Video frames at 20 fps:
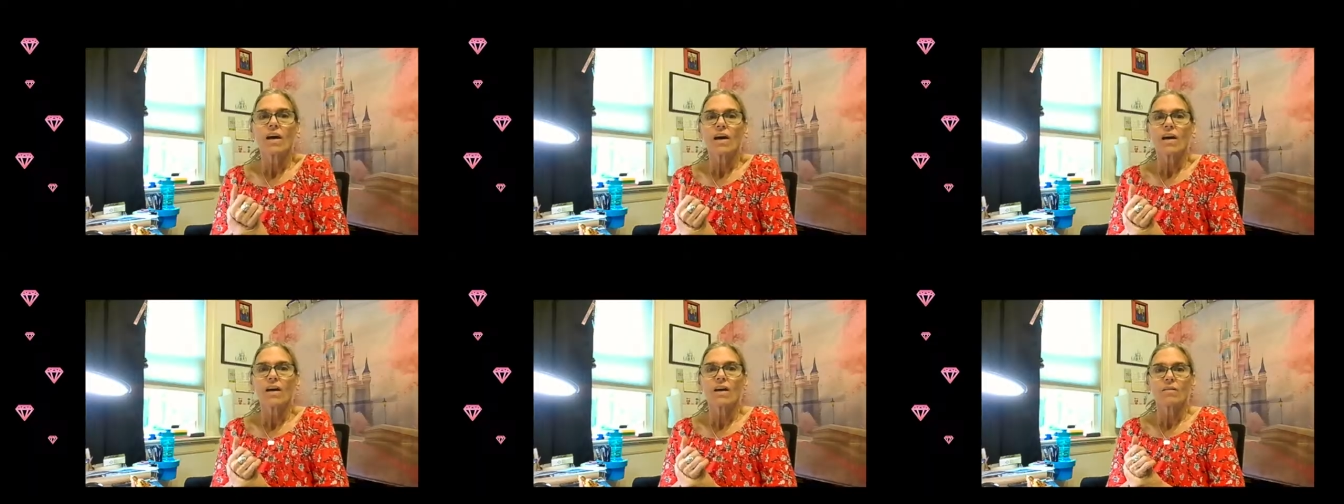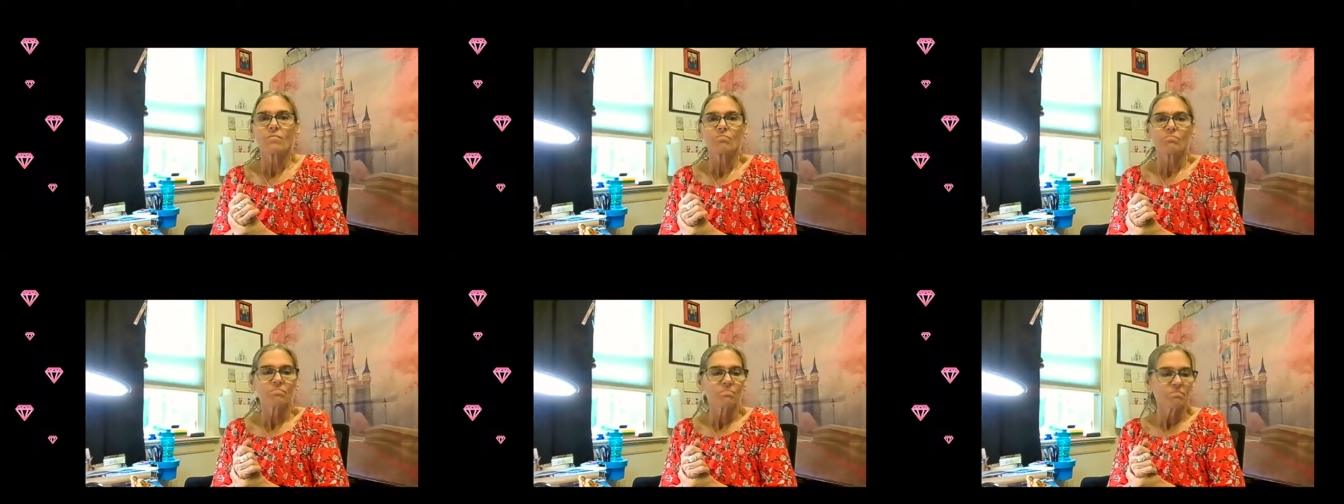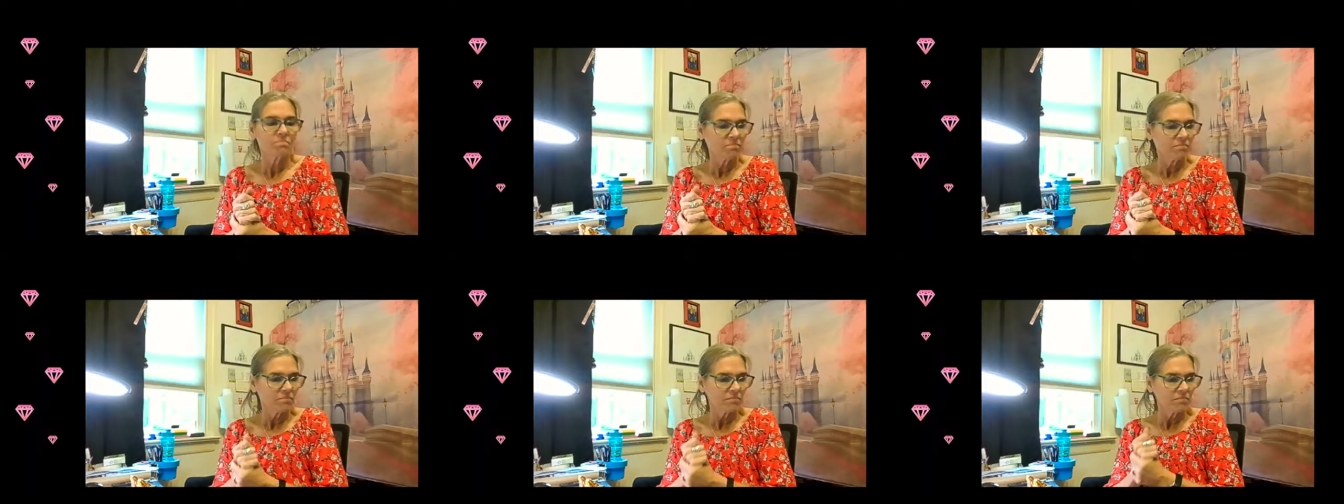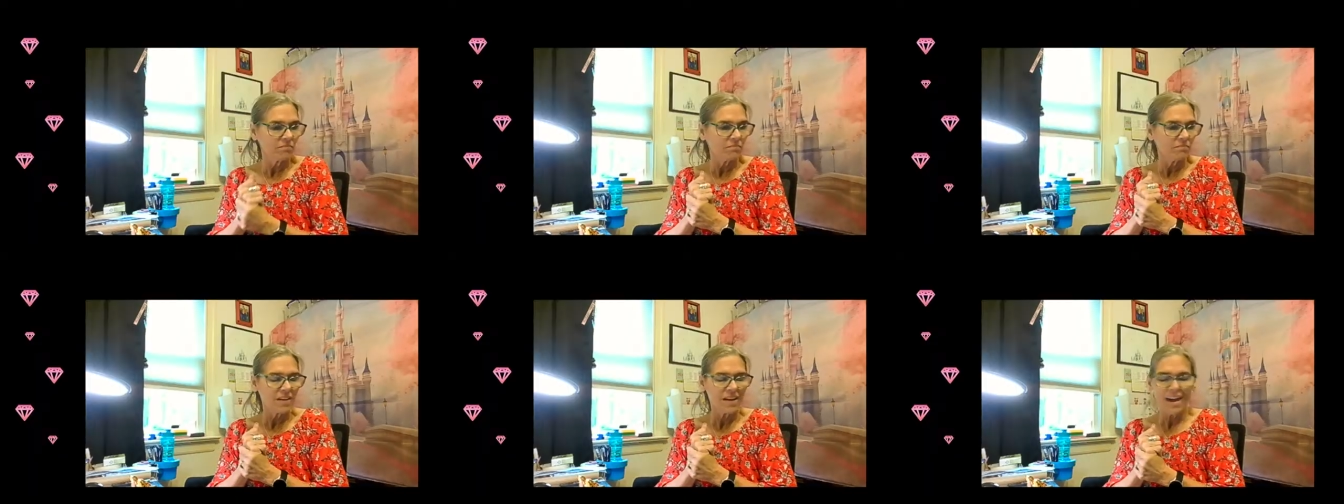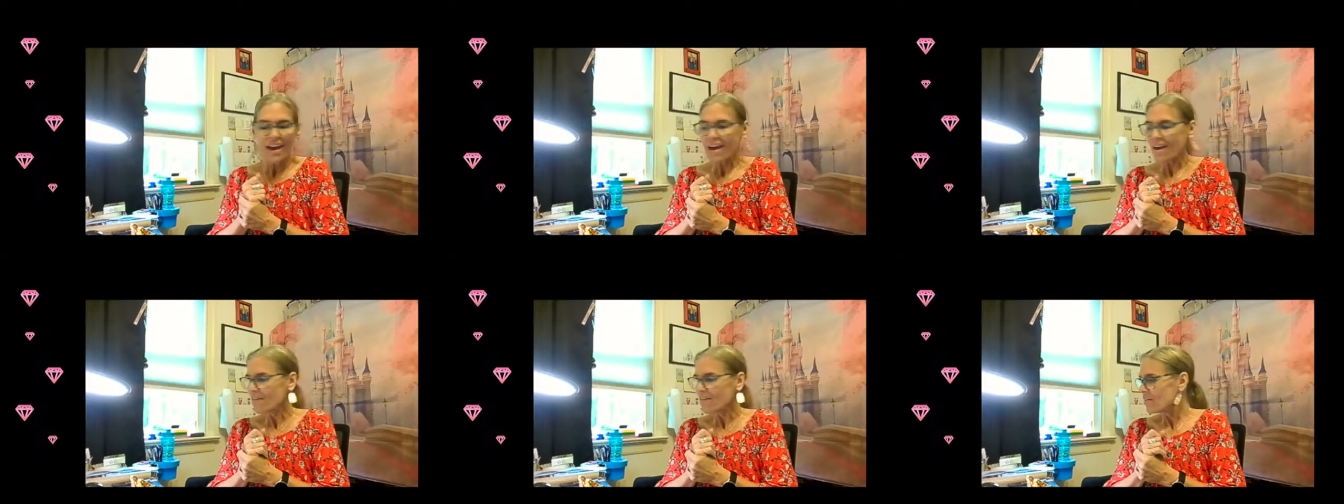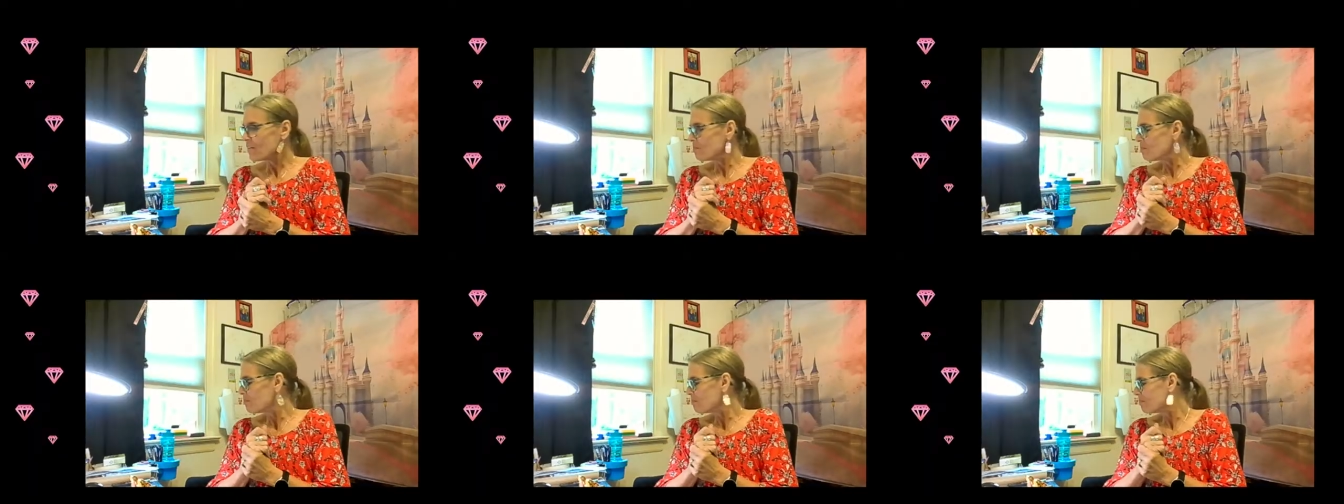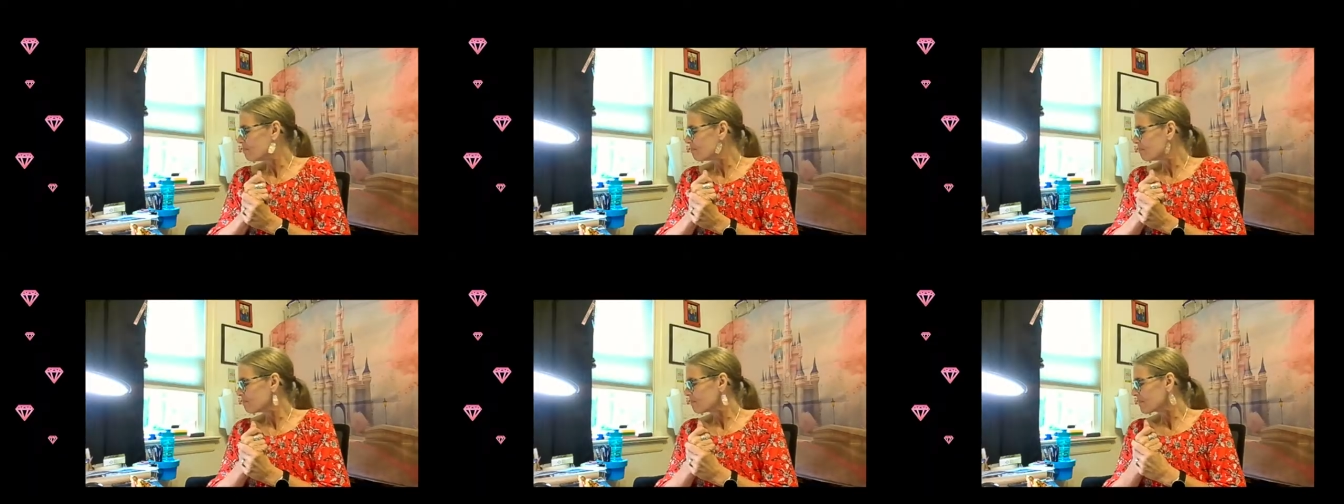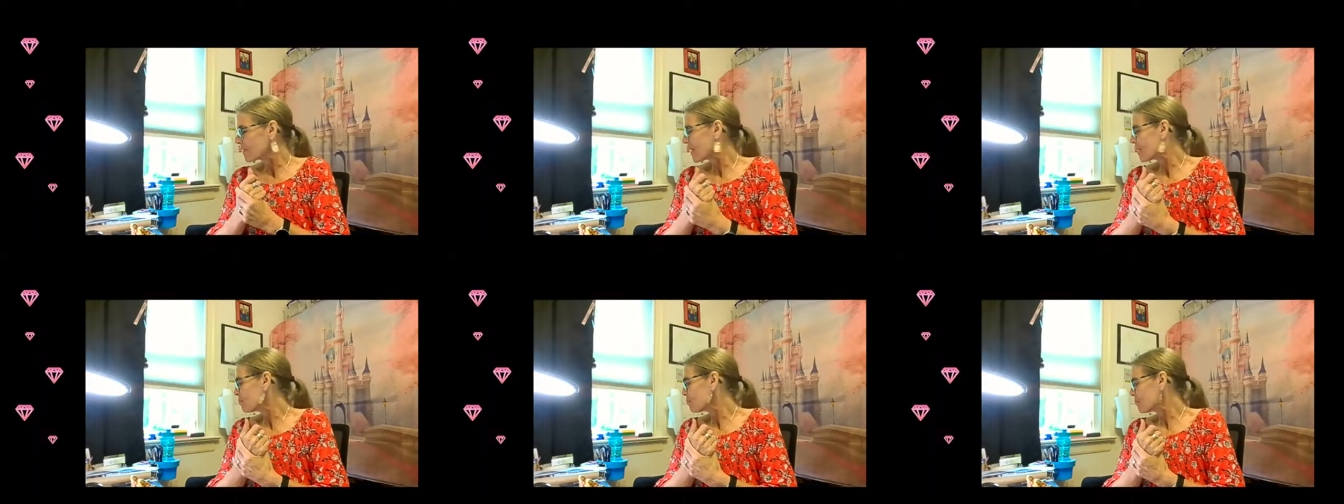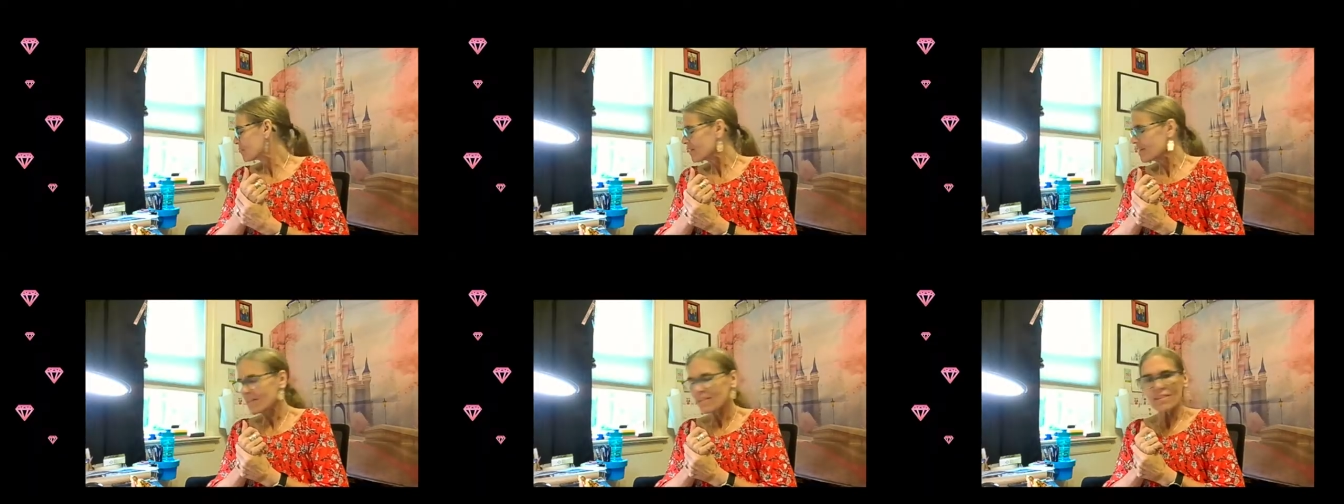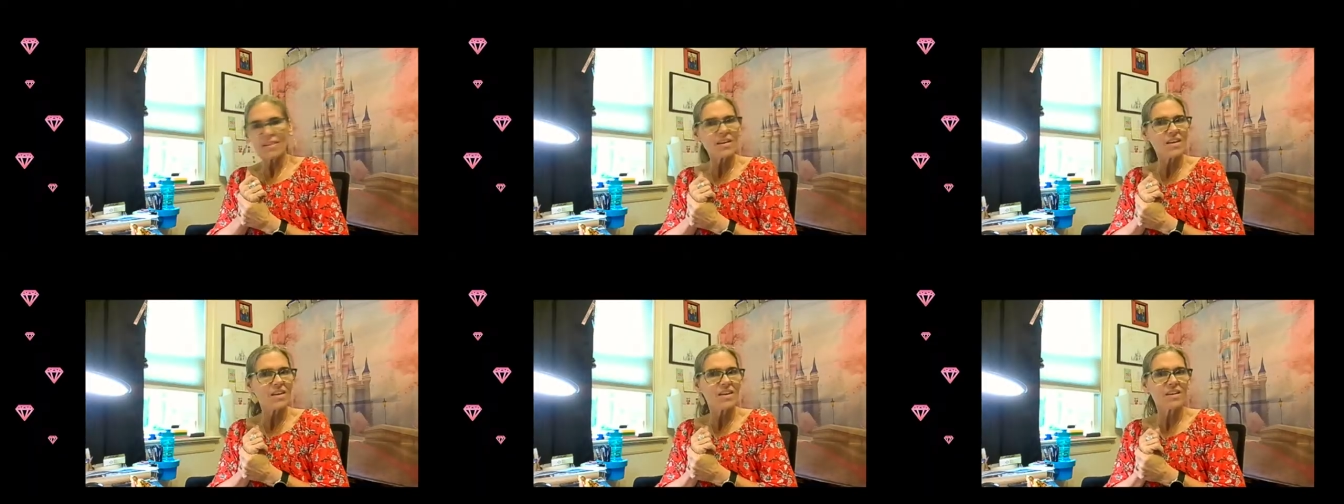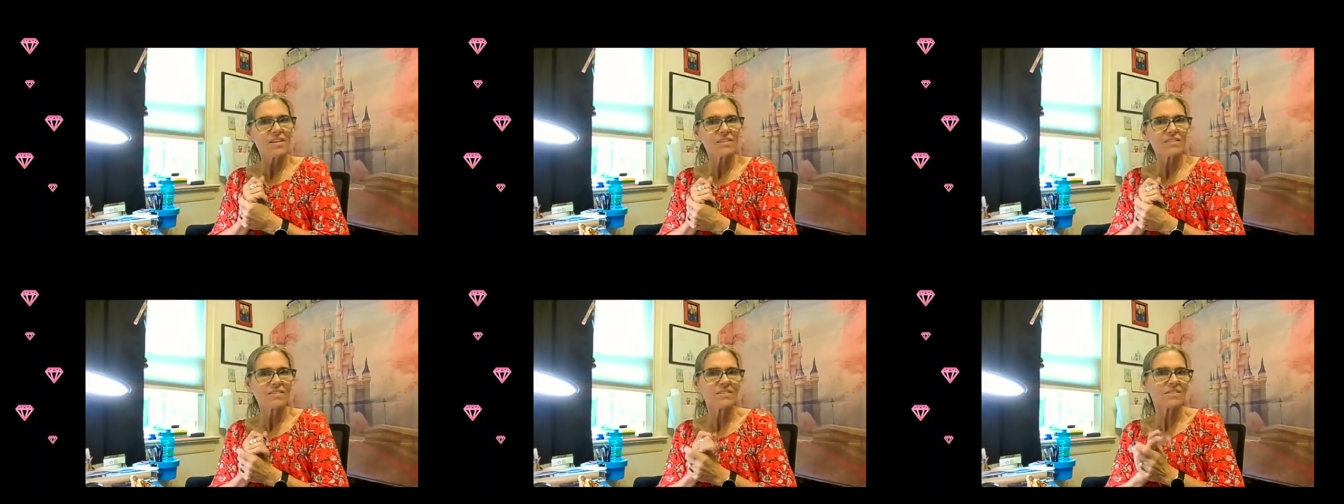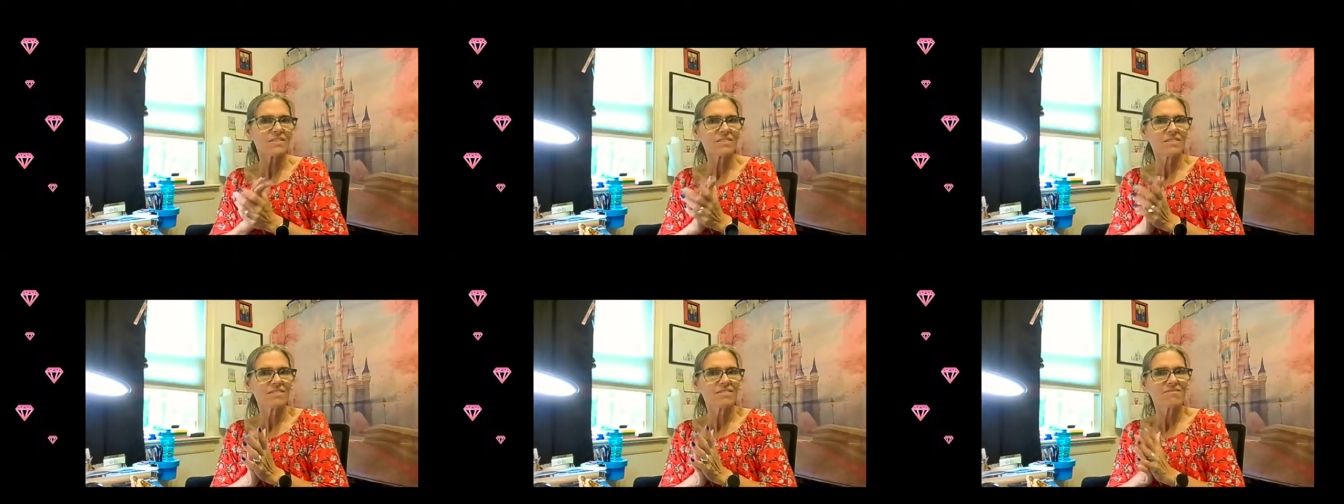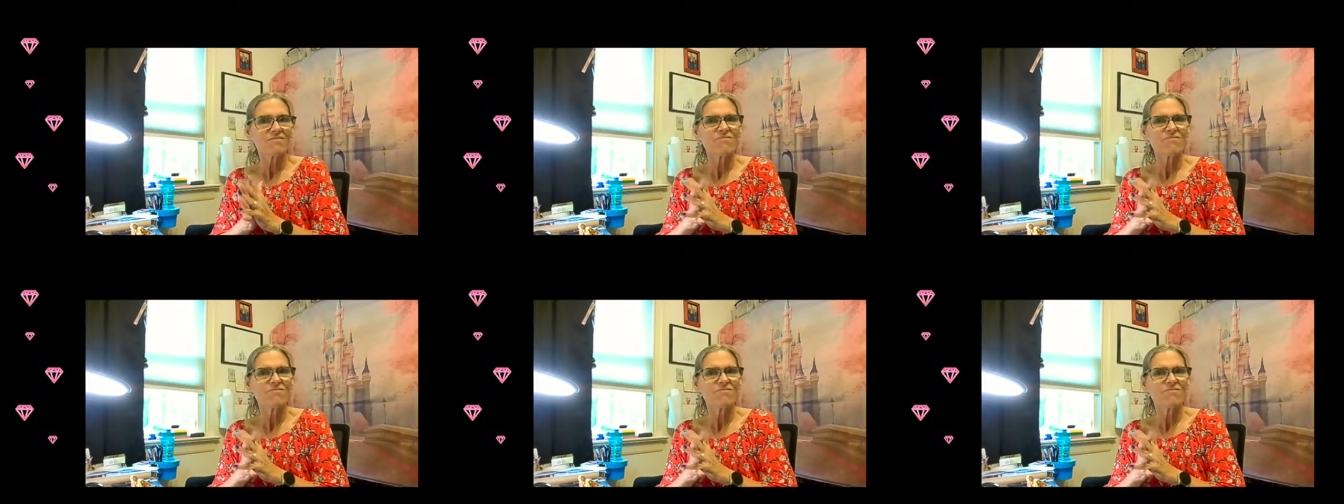Um, I have a couple of things.